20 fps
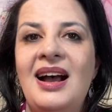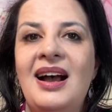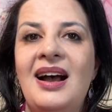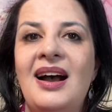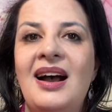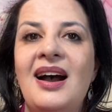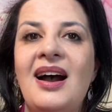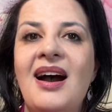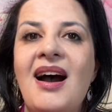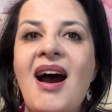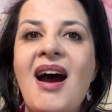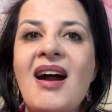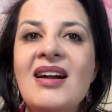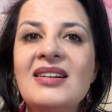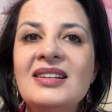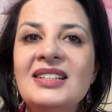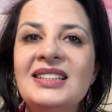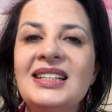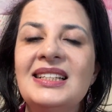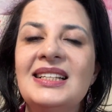
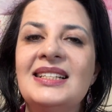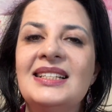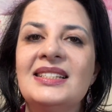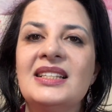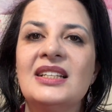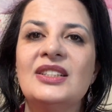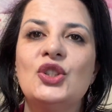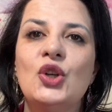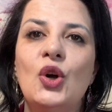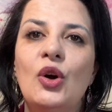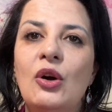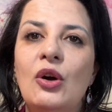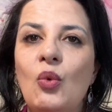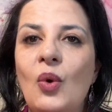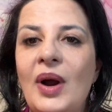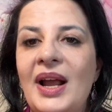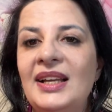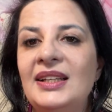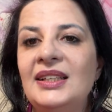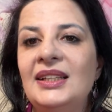Art is a
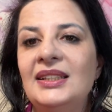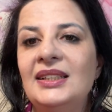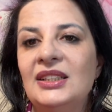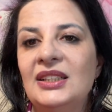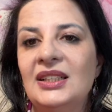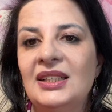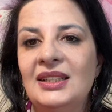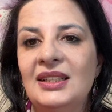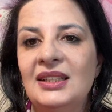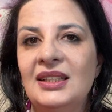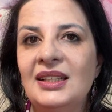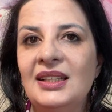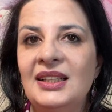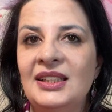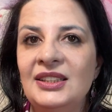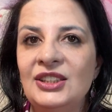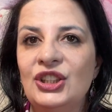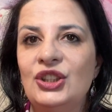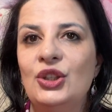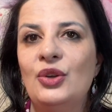doorway
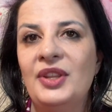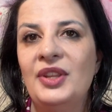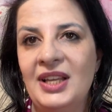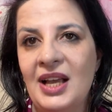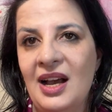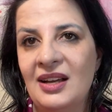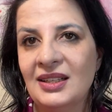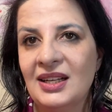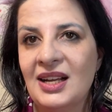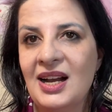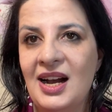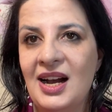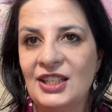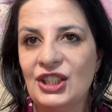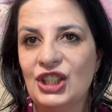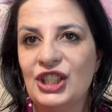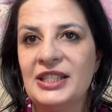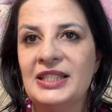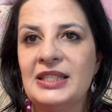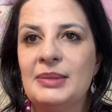into the
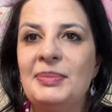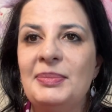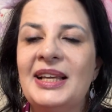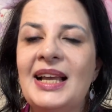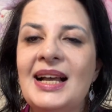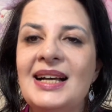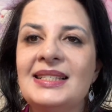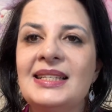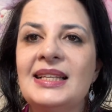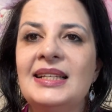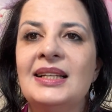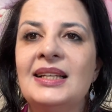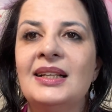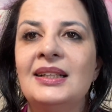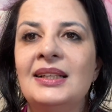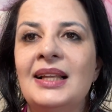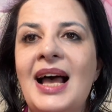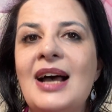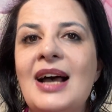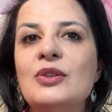unconscious because it
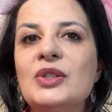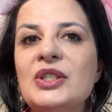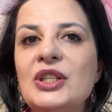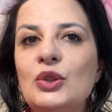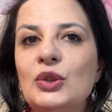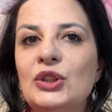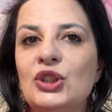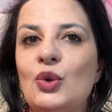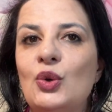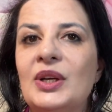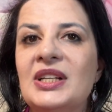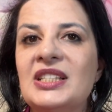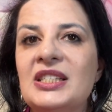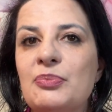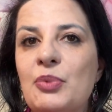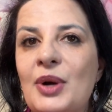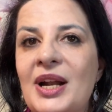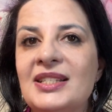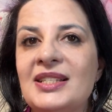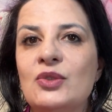allows you to
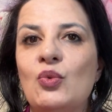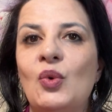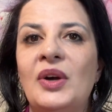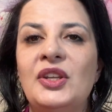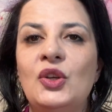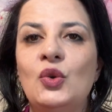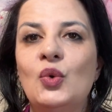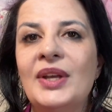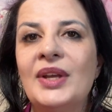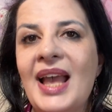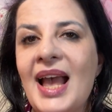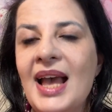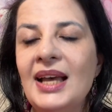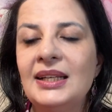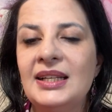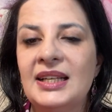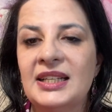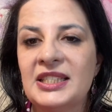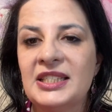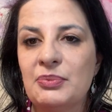express what you can't
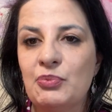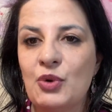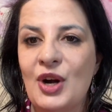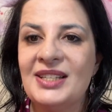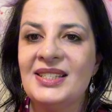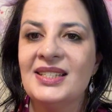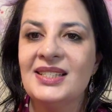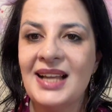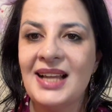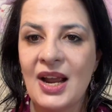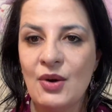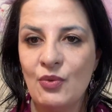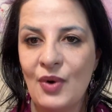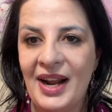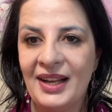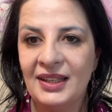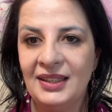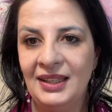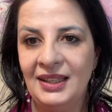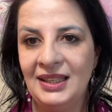express
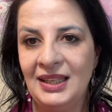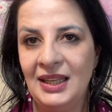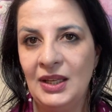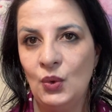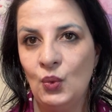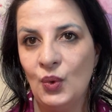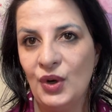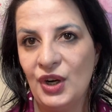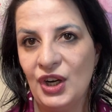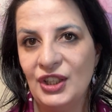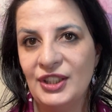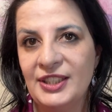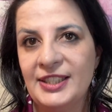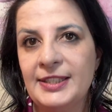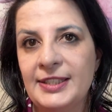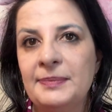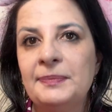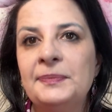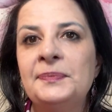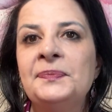directly in
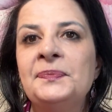words.